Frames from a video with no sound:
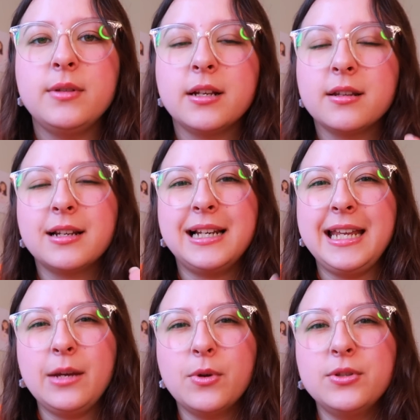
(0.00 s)
the
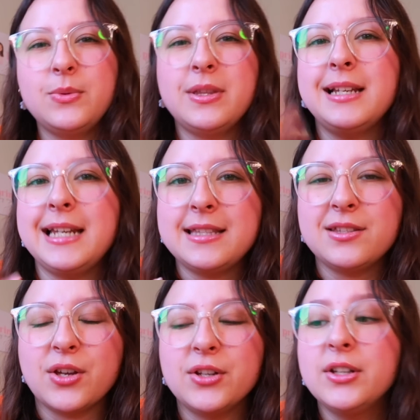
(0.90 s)
clear ones with the
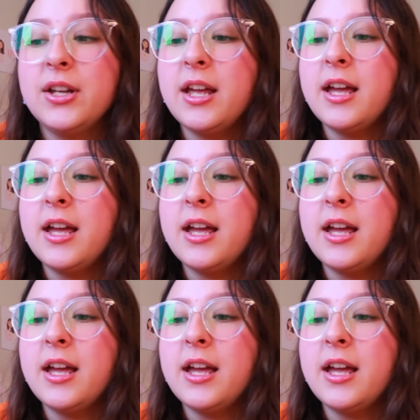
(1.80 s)
lids on.